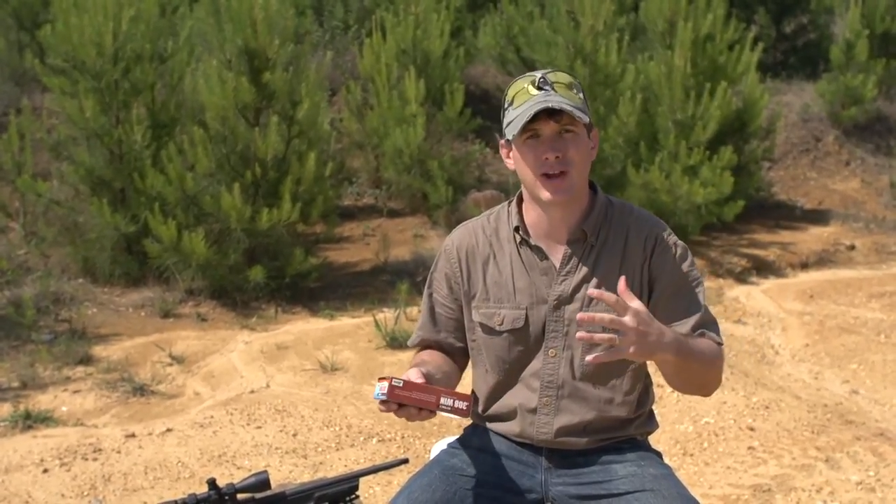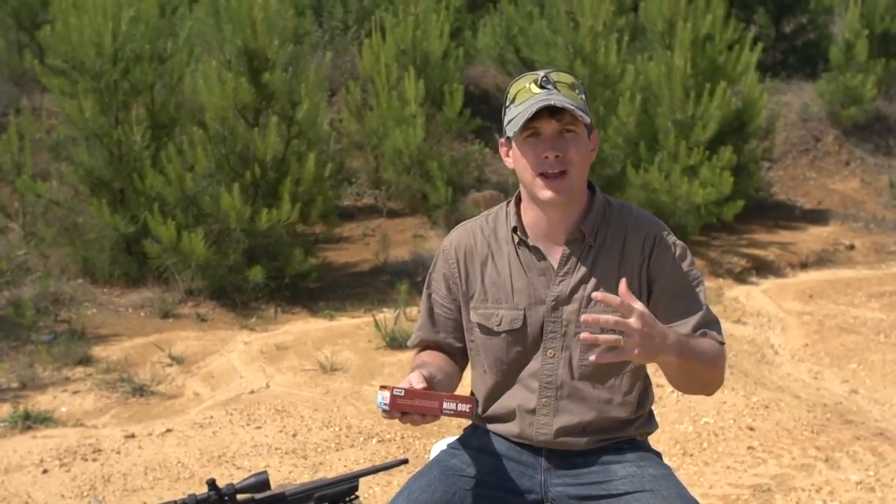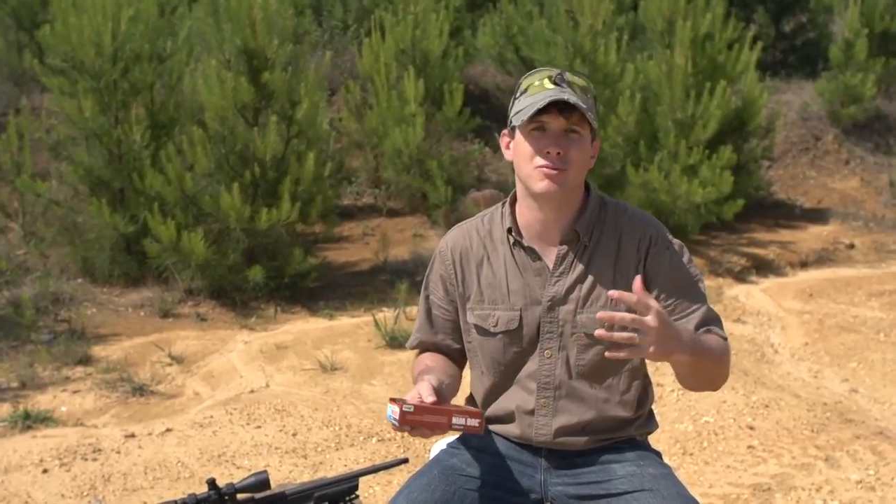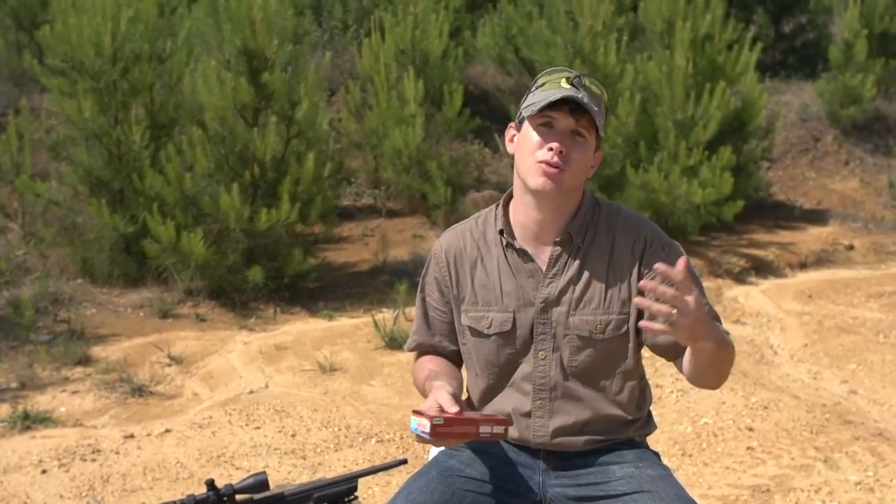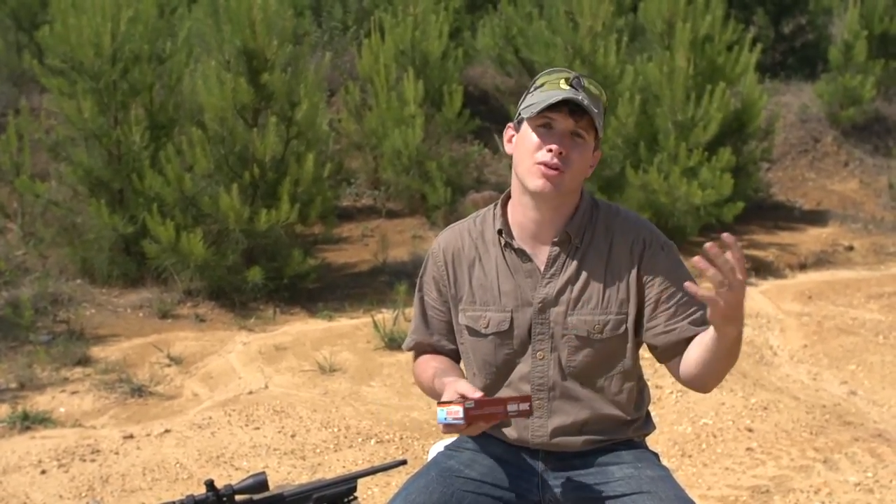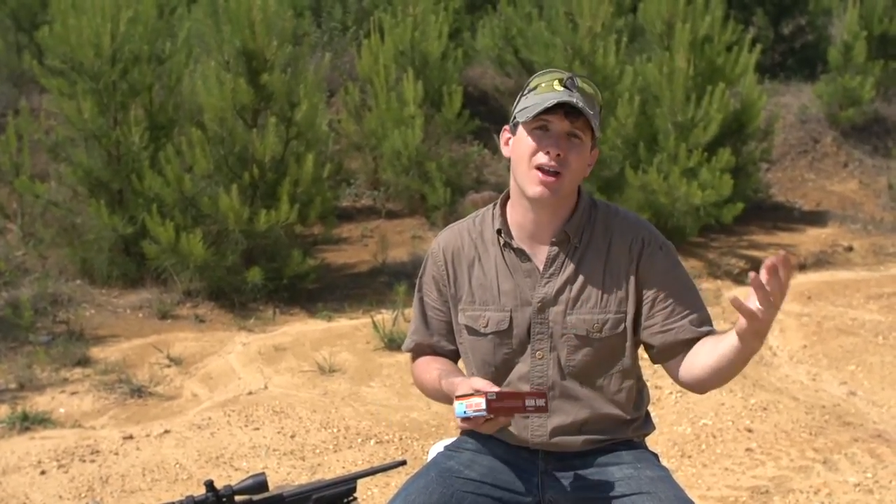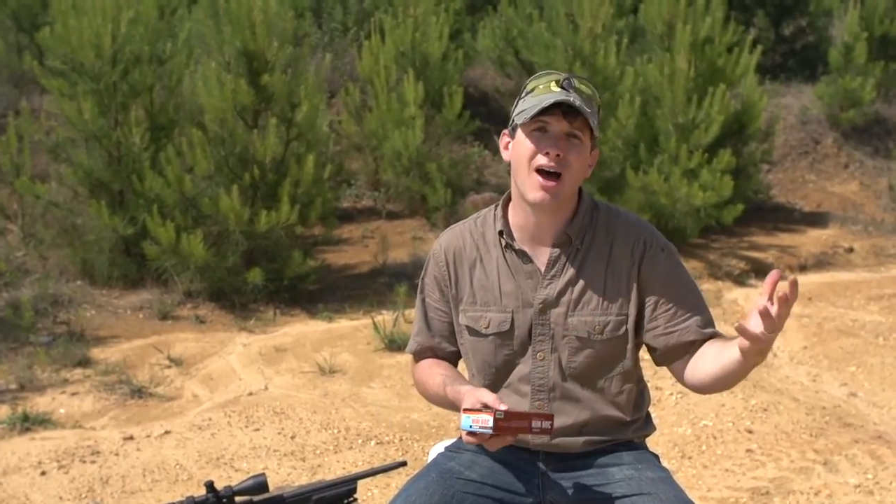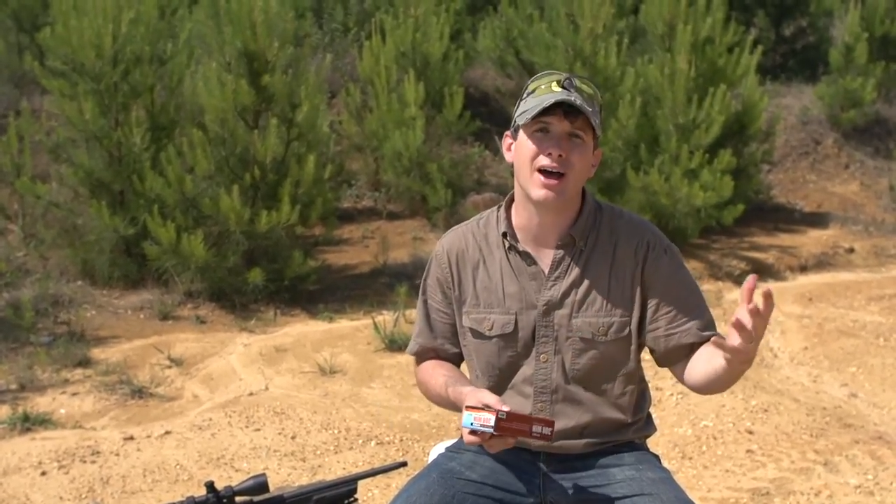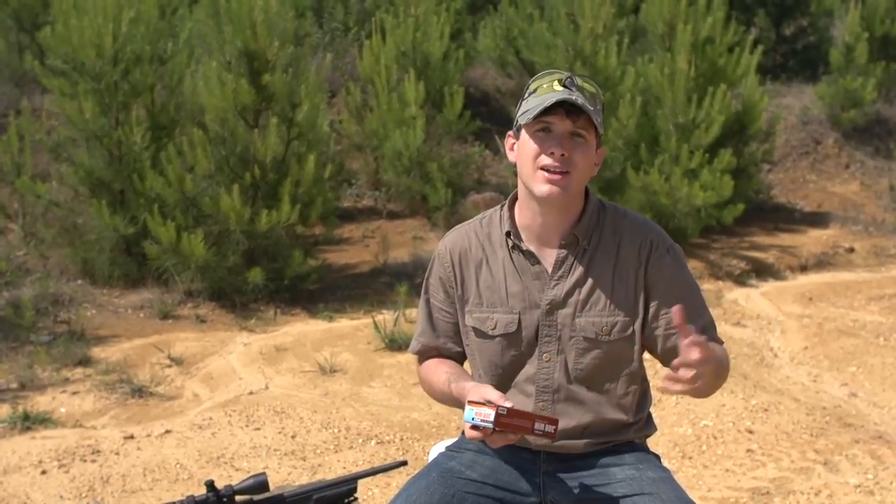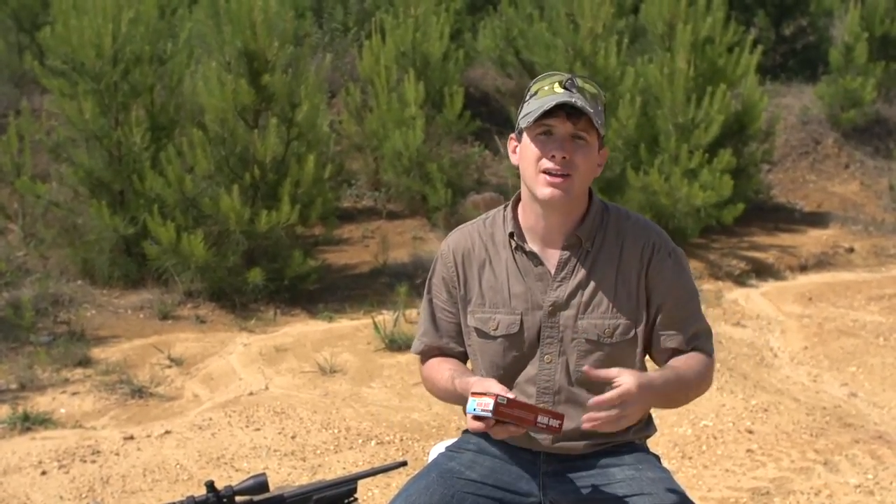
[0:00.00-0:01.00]
animal or
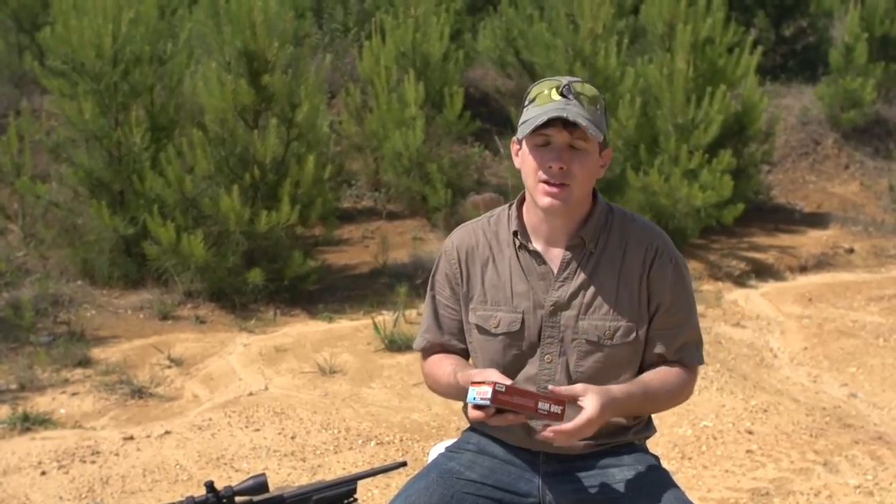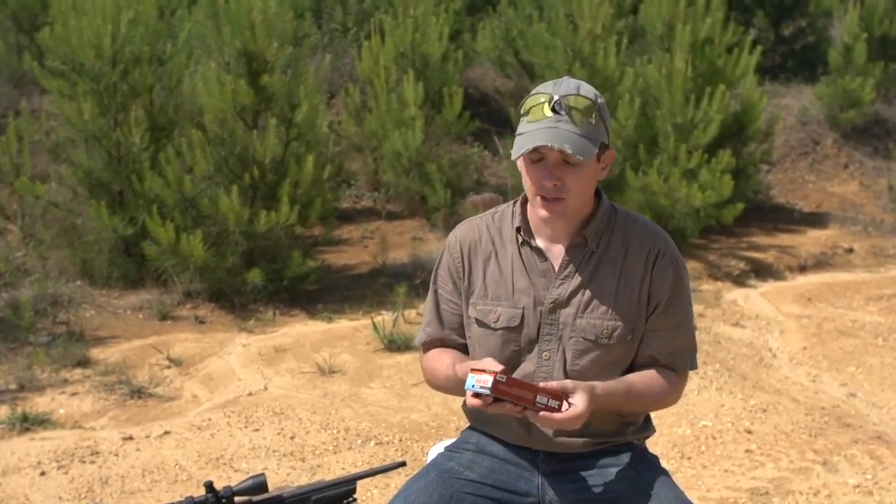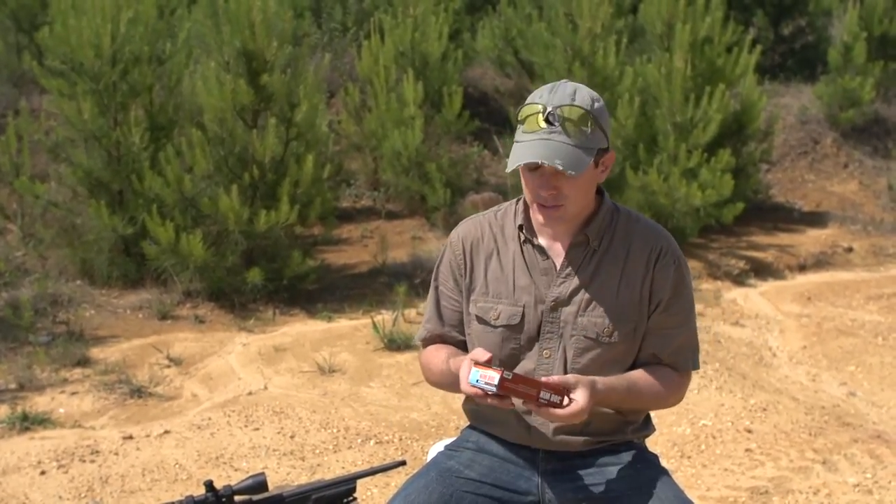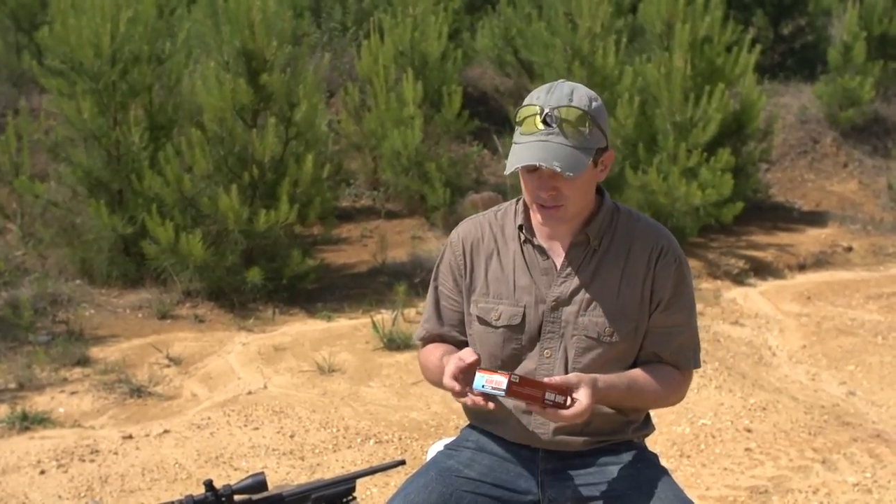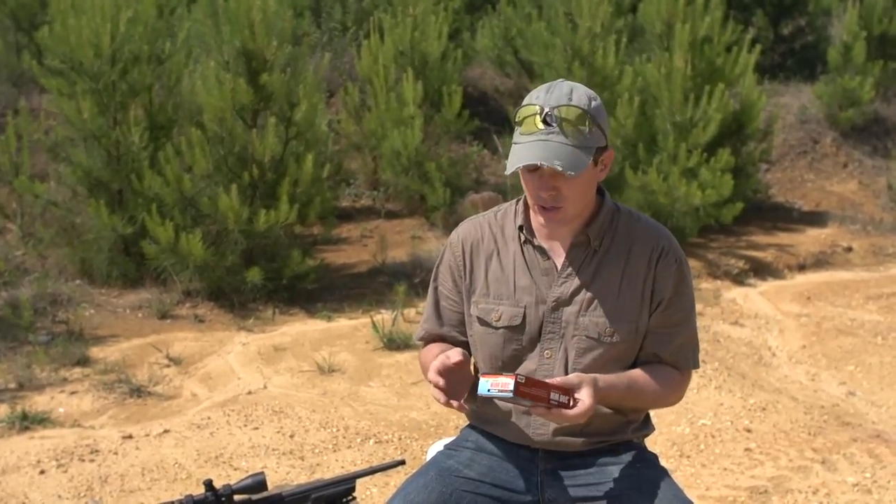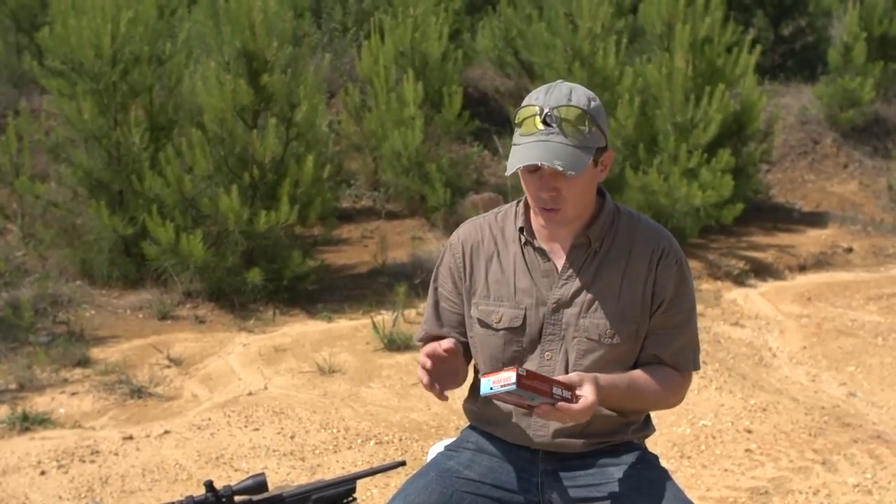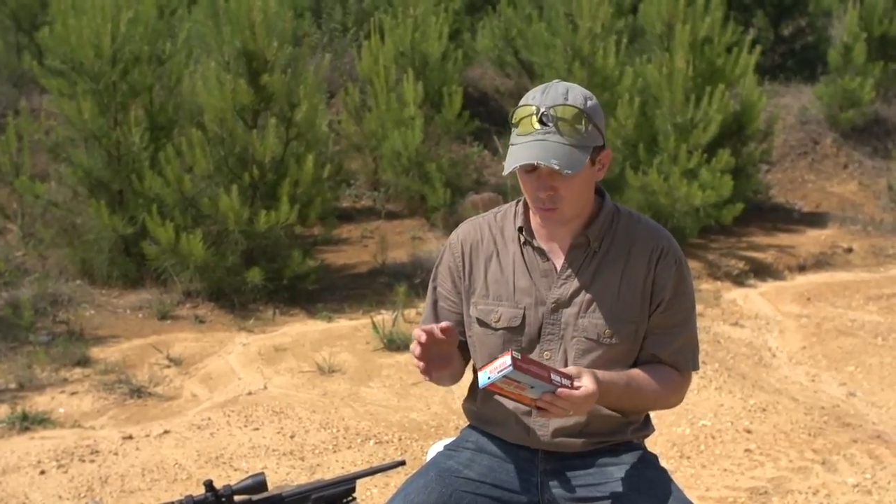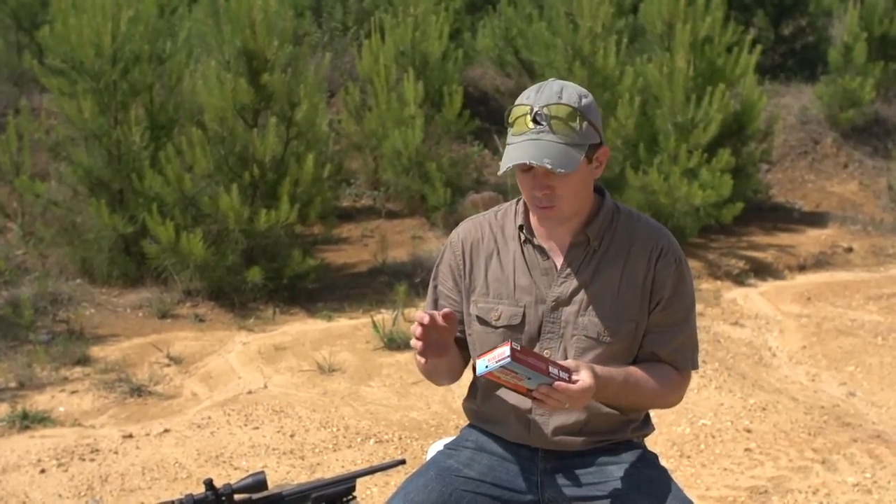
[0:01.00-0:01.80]
not. So